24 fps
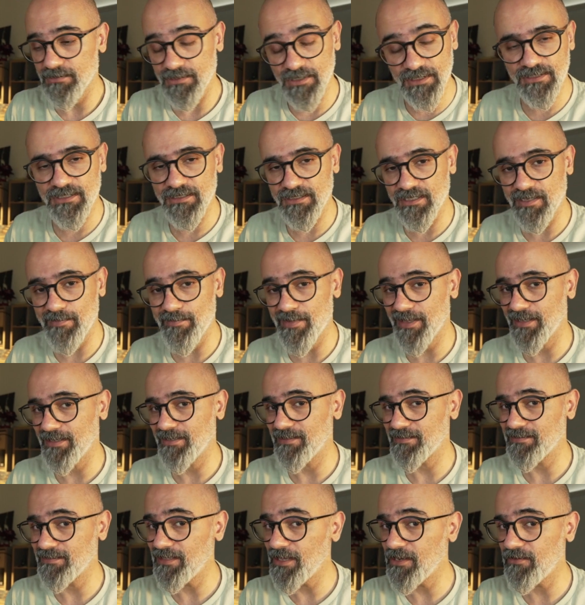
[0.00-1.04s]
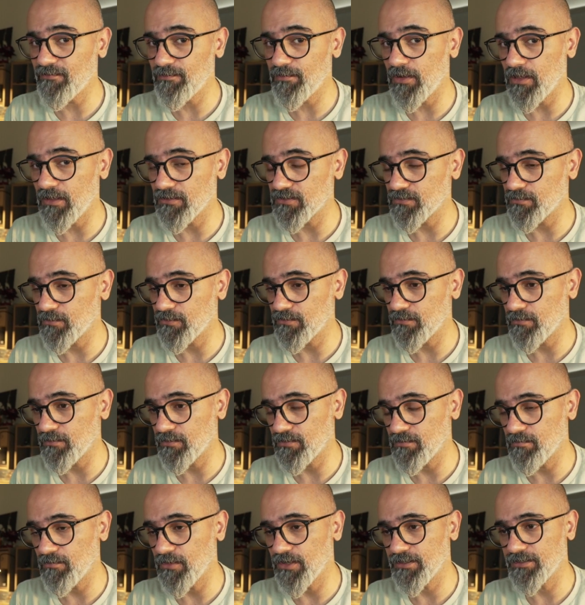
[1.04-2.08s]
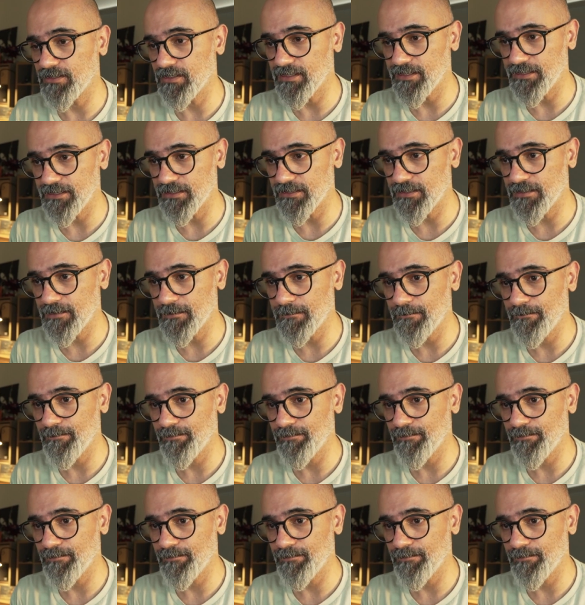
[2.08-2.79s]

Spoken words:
DC dimming instead of pulse width modulation.